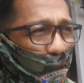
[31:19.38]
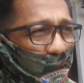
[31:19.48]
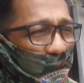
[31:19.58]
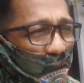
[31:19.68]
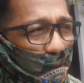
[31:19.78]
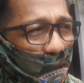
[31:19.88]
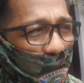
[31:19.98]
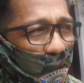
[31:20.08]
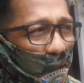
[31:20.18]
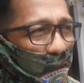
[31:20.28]
pwede sila
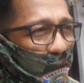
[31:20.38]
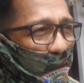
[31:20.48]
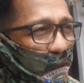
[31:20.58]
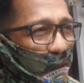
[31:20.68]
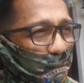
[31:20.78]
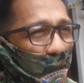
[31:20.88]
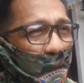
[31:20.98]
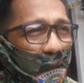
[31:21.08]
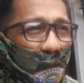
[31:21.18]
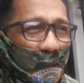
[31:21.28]
man
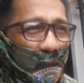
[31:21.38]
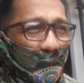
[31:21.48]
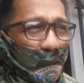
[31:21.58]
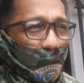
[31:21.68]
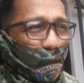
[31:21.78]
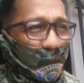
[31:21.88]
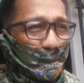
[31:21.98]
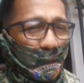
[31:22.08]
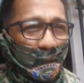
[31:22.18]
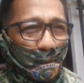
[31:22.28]
pagael
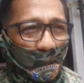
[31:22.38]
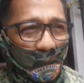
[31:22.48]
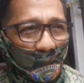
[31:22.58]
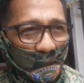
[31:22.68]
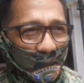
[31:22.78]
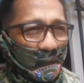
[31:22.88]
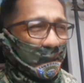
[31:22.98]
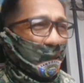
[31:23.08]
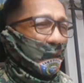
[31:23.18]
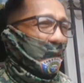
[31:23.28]
corresponding penalty
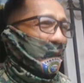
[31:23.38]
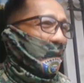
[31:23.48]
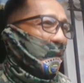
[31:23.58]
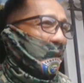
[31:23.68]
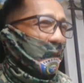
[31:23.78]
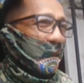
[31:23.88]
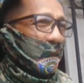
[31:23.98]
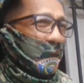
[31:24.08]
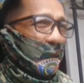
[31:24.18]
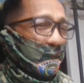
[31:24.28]

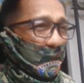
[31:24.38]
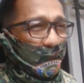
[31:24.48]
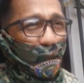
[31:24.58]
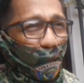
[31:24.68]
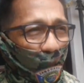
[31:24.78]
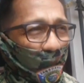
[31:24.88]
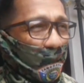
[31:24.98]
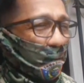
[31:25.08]
na City Hall,